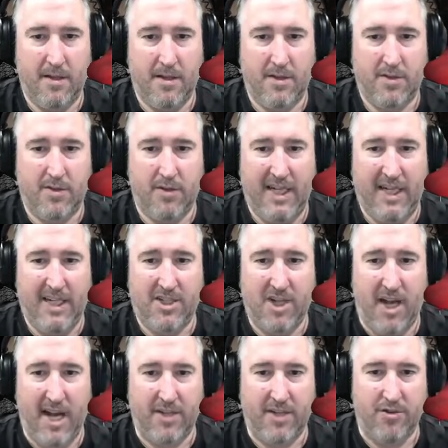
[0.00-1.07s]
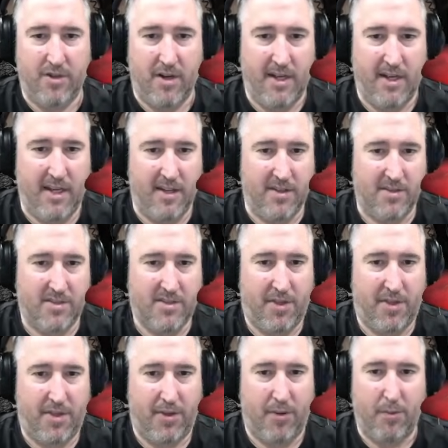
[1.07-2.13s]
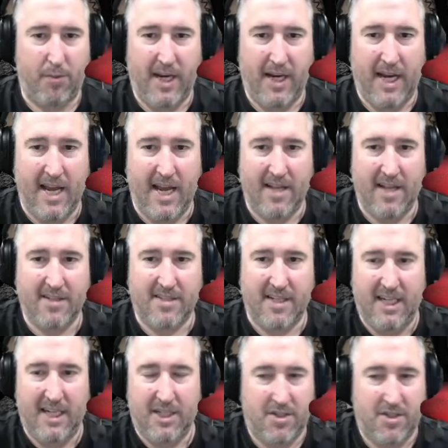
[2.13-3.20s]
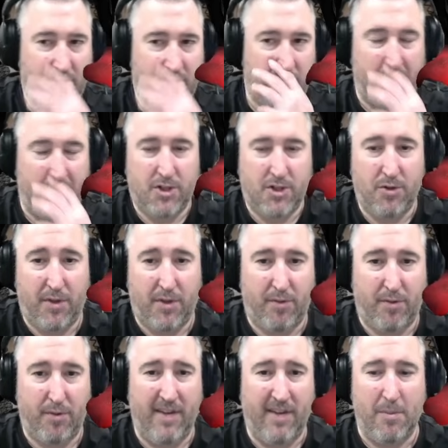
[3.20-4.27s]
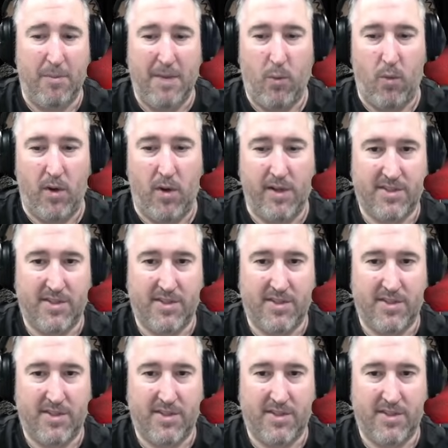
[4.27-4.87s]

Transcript: So each Hydra is 3 heads, and so they shoot 3 of them at once.